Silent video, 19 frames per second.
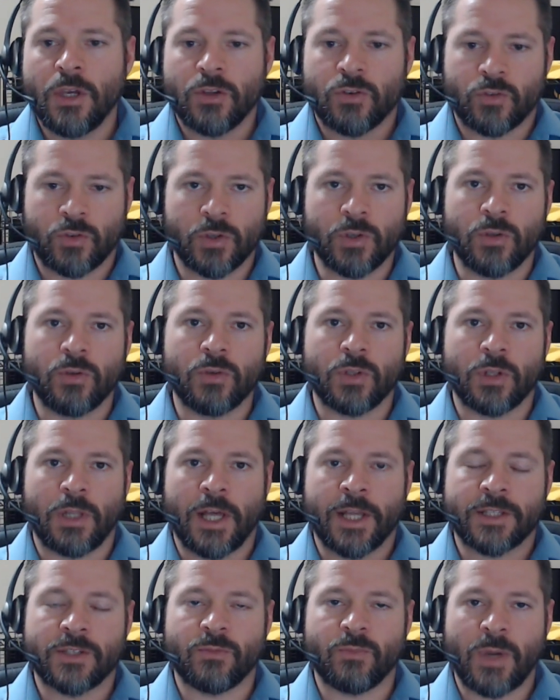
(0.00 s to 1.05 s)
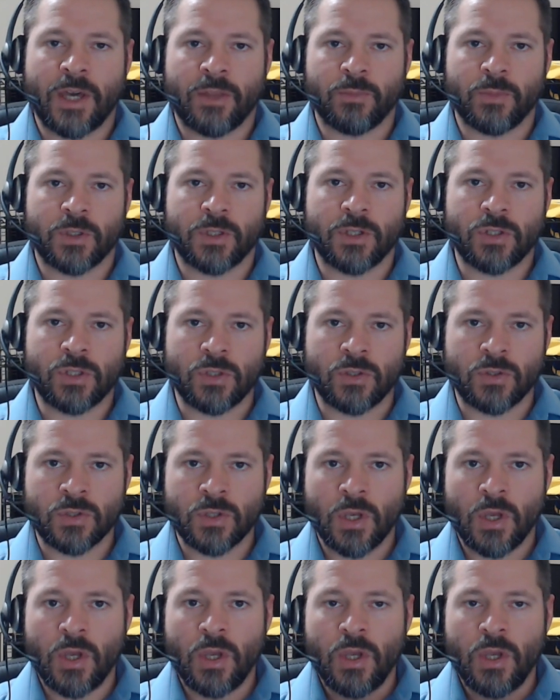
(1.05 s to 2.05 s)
true, and lots of mathematicians